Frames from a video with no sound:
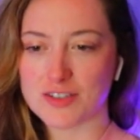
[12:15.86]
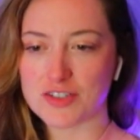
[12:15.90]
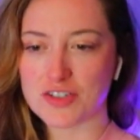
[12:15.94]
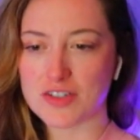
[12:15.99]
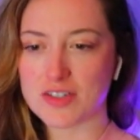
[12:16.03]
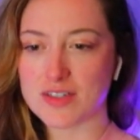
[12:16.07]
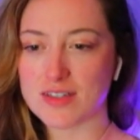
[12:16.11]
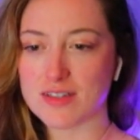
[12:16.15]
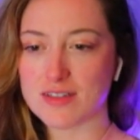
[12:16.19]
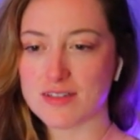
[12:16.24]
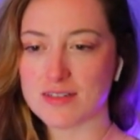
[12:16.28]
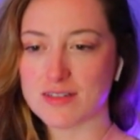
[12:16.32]

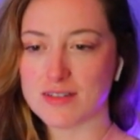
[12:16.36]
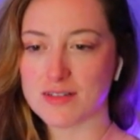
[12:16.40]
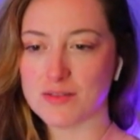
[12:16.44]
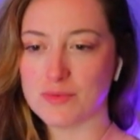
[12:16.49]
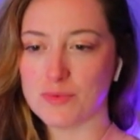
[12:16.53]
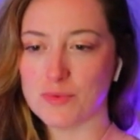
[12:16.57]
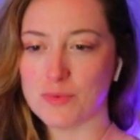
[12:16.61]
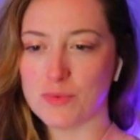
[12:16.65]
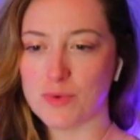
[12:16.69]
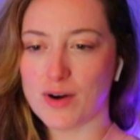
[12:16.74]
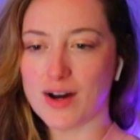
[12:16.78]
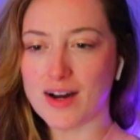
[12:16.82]
She
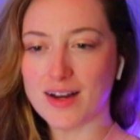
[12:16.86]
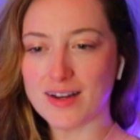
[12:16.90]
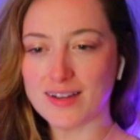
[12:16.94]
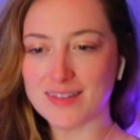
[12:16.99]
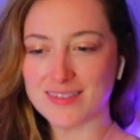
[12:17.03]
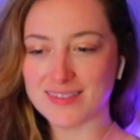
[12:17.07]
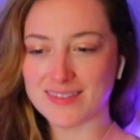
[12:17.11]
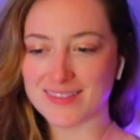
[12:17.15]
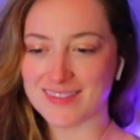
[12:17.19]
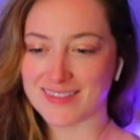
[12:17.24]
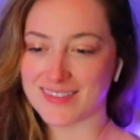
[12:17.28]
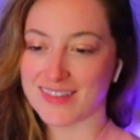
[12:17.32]
doesn't
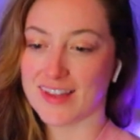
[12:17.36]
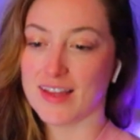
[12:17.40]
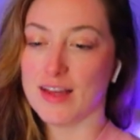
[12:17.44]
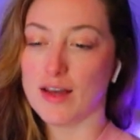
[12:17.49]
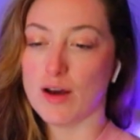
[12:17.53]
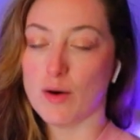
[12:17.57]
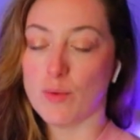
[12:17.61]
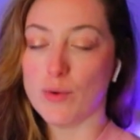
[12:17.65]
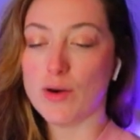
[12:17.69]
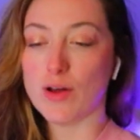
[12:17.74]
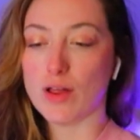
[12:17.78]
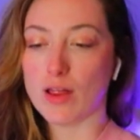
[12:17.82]
want...
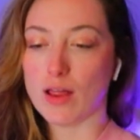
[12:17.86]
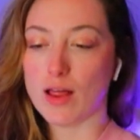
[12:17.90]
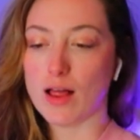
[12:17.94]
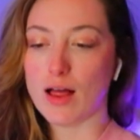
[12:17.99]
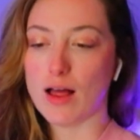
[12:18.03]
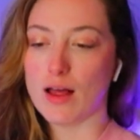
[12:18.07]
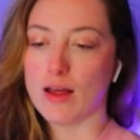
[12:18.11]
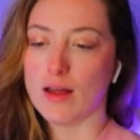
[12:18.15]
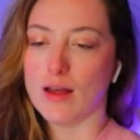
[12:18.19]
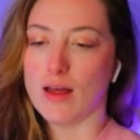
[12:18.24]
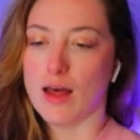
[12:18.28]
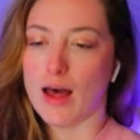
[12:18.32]
Well,
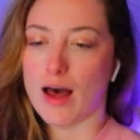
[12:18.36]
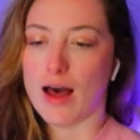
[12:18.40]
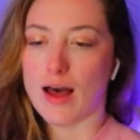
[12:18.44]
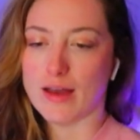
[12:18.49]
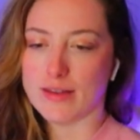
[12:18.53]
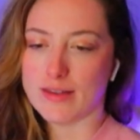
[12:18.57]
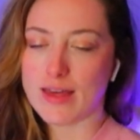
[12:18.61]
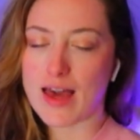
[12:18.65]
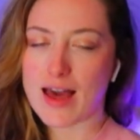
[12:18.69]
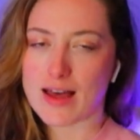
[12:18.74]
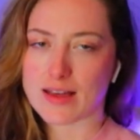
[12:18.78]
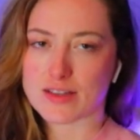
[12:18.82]

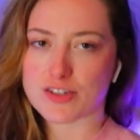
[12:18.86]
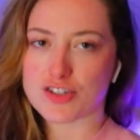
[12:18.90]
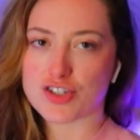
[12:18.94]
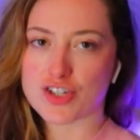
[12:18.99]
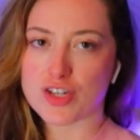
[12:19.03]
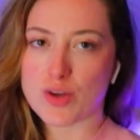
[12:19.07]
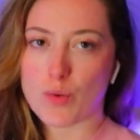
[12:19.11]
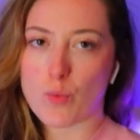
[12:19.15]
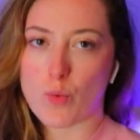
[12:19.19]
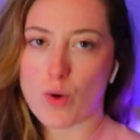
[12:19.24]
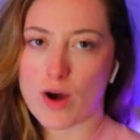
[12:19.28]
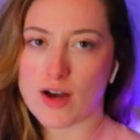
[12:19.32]
yeah,
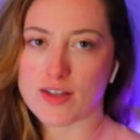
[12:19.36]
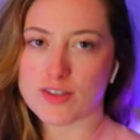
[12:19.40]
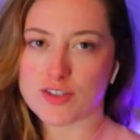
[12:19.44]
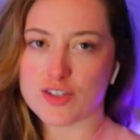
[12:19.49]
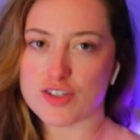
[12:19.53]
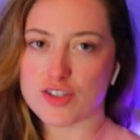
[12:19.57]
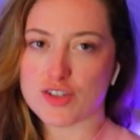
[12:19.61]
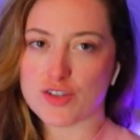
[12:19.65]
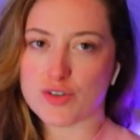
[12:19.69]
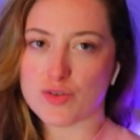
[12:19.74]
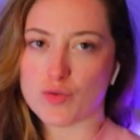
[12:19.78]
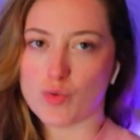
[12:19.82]
she
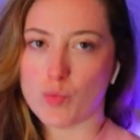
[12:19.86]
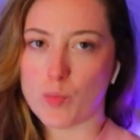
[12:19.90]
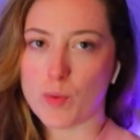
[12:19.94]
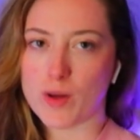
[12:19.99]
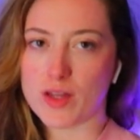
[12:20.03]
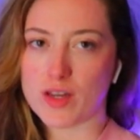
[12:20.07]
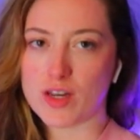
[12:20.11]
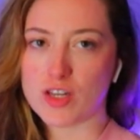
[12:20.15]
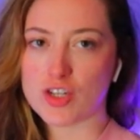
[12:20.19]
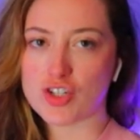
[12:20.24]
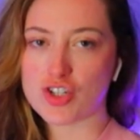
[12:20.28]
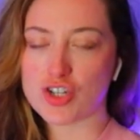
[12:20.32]
wants to,
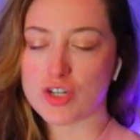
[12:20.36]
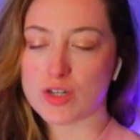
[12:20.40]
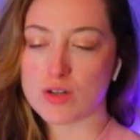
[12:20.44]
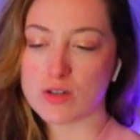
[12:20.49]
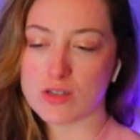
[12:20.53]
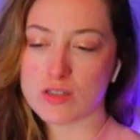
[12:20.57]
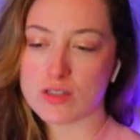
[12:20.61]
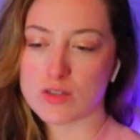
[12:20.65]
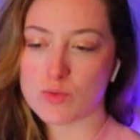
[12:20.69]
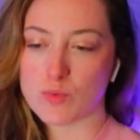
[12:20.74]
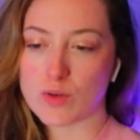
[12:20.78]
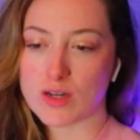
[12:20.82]
but she
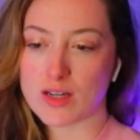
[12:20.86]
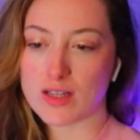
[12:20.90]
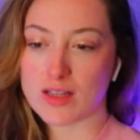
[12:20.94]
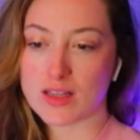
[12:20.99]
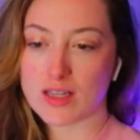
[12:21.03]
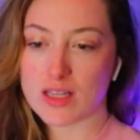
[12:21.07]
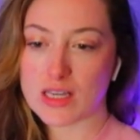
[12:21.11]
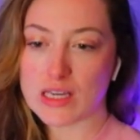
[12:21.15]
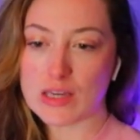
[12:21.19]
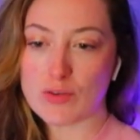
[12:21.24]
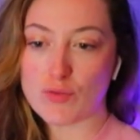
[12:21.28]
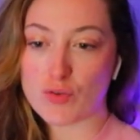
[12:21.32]
doesn't want
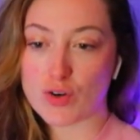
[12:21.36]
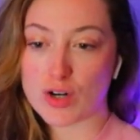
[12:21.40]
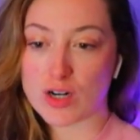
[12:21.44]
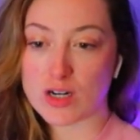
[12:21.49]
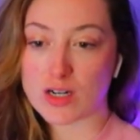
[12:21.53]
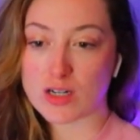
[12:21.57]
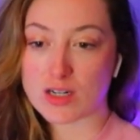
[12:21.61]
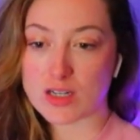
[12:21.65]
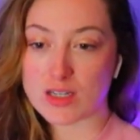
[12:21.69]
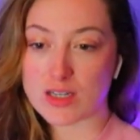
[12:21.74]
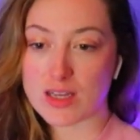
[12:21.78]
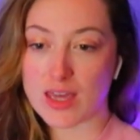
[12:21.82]
to leave
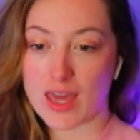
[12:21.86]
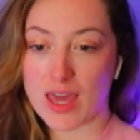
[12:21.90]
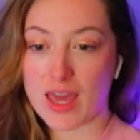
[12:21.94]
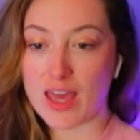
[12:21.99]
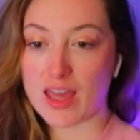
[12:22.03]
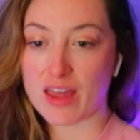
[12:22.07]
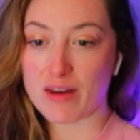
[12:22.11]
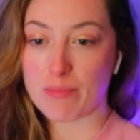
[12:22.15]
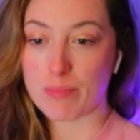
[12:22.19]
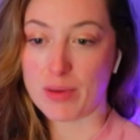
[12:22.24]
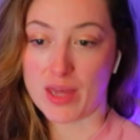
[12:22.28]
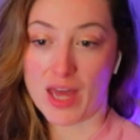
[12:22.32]
her
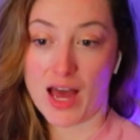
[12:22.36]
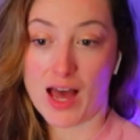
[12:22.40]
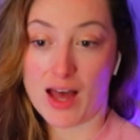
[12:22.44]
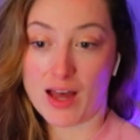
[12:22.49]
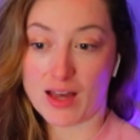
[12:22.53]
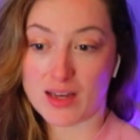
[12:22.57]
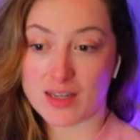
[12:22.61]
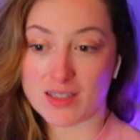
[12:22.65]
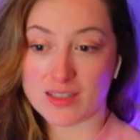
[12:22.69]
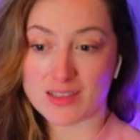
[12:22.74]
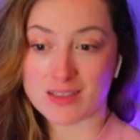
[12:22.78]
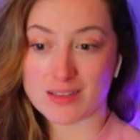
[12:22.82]
kid
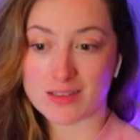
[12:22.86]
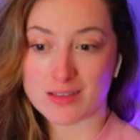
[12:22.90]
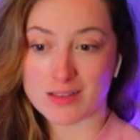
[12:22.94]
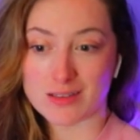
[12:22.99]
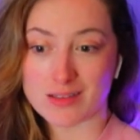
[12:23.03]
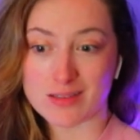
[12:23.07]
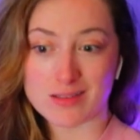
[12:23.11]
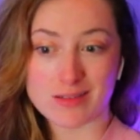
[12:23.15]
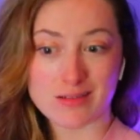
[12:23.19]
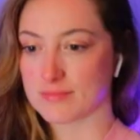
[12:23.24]
behind.